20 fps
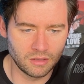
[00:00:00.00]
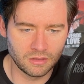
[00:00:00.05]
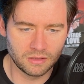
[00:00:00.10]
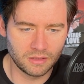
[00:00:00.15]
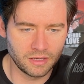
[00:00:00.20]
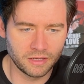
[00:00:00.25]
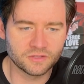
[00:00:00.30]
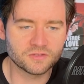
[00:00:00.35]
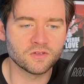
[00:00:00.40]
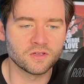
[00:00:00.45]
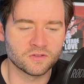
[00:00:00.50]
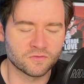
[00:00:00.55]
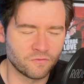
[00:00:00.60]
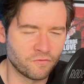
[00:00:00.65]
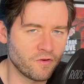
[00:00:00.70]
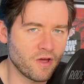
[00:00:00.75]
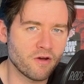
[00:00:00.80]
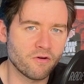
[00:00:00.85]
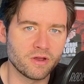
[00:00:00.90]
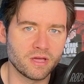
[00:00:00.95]
it's
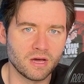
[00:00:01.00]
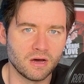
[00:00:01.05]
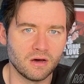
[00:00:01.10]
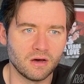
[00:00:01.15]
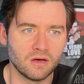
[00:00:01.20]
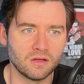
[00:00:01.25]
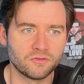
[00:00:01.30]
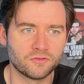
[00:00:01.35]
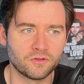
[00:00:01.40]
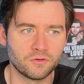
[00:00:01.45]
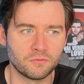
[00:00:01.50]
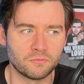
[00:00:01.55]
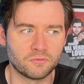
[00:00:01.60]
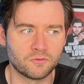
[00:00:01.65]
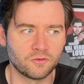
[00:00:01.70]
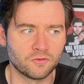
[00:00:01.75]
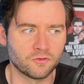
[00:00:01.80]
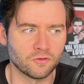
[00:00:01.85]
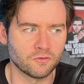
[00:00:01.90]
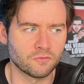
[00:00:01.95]
very hard
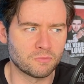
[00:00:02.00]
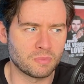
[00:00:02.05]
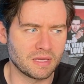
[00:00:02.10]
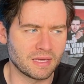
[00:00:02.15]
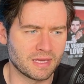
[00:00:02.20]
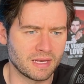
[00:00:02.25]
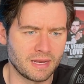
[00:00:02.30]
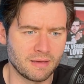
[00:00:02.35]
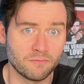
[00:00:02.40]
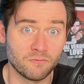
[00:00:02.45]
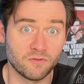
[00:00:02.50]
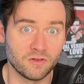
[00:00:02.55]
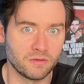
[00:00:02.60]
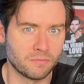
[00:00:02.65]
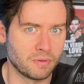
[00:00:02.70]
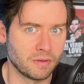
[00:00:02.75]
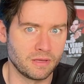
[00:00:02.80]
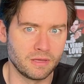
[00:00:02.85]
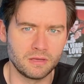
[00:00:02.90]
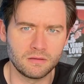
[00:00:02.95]
to sort of pick an
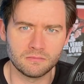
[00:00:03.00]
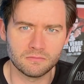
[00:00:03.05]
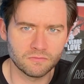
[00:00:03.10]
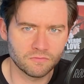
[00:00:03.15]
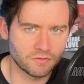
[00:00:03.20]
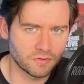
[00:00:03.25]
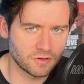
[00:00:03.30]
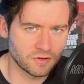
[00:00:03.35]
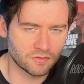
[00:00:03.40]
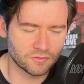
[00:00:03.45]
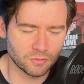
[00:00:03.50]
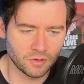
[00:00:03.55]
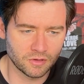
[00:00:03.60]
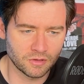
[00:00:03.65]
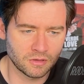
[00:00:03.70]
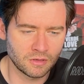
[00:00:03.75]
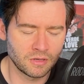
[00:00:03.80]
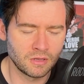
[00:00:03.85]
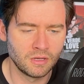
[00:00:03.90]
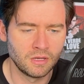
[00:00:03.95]
MVP for this
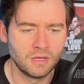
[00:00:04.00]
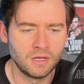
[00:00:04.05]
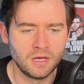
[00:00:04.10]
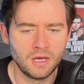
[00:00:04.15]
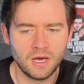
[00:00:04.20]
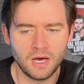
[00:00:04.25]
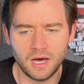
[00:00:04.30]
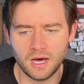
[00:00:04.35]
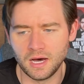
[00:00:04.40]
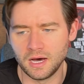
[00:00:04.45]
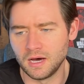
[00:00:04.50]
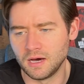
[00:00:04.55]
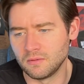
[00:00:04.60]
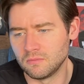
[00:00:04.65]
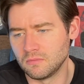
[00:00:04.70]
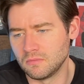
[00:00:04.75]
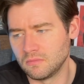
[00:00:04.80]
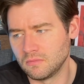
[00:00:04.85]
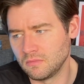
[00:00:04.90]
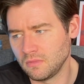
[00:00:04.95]
one.
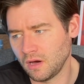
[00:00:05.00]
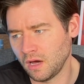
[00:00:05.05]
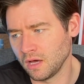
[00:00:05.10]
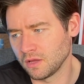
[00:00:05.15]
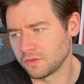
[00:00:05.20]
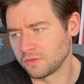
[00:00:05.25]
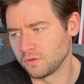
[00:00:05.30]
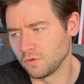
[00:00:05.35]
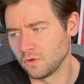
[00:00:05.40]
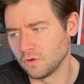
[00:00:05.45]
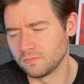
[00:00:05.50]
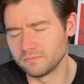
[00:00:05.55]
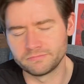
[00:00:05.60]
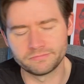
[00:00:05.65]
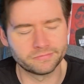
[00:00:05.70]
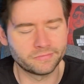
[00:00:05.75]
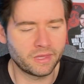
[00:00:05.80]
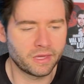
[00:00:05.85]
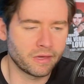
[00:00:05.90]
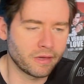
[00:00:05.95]
I thought
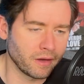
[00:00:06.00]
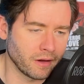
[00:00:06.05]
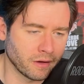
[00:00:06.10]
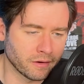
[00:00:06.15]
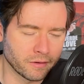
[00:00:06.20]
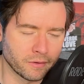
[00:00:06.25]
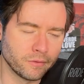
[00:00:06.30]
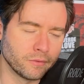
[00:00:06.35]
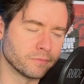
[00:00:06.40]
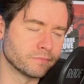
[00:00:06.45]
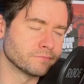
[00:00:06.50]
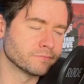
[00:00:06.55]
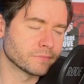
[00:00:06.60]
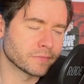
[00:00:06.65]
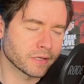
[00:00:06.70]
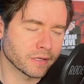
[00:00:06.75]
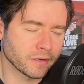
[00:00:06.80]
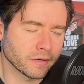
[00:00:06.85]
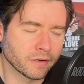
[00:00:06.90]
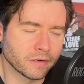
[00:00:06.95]
Keanu's
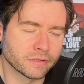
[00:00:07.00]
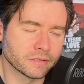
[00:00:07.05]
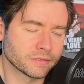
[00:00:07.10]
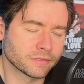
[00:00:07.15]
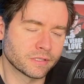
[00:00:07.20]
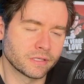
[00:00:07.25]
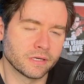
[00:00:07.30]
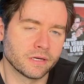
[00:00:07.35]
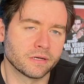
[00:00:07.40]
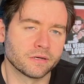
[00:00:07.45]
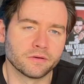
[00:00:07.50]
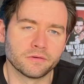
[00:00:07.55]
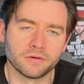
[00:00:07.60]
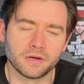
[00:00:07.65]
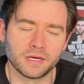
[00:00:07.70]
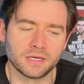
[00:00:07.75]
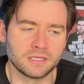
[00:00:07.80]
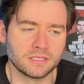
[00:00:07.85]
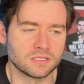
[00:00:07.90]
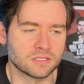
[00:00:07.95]
Keanu,
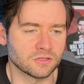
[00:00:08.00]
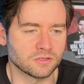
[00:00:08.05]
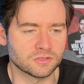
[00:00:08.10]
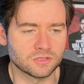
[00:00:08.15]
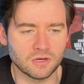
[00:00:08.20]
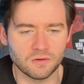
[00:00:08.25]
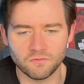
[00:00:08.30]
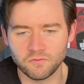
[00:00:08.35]
right? He's on top